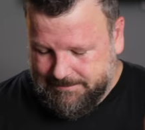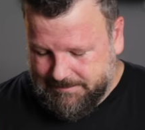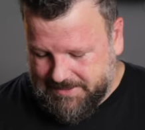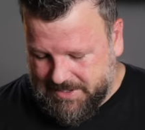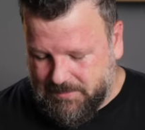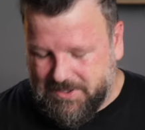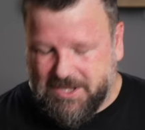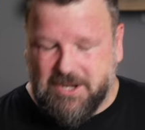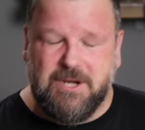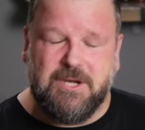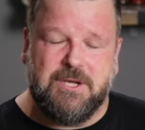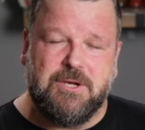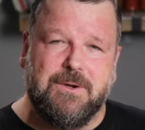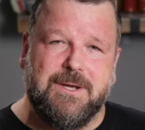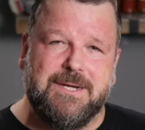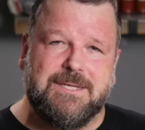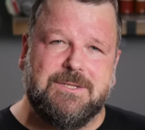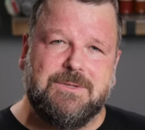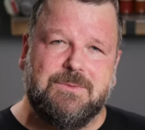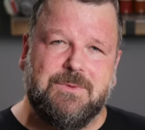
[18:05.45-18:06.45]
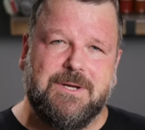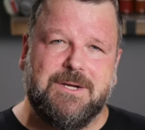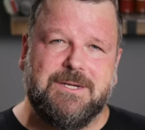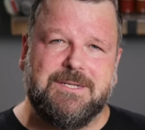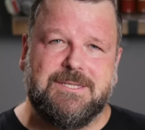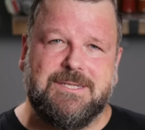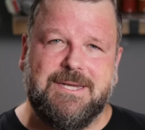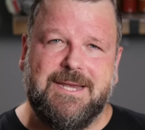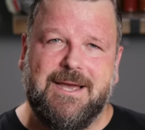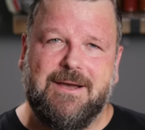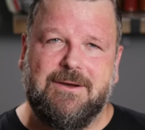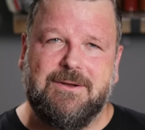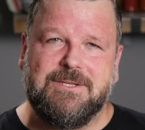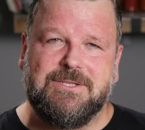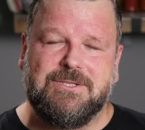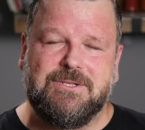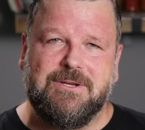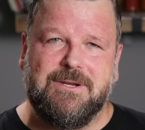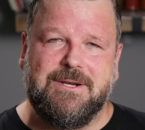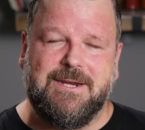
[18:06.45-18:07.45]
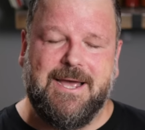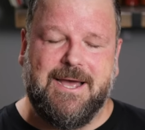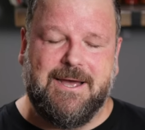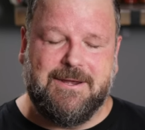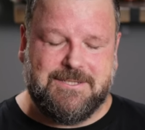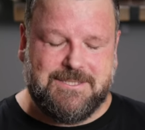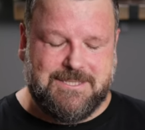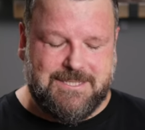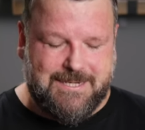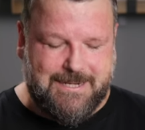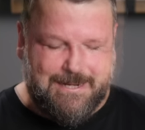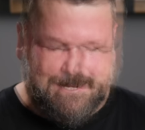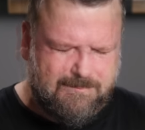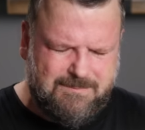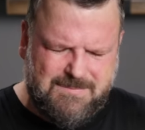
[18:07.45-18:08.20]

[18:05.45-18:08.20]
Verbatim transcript: But we've got to do it. We've got to see how it's turned out.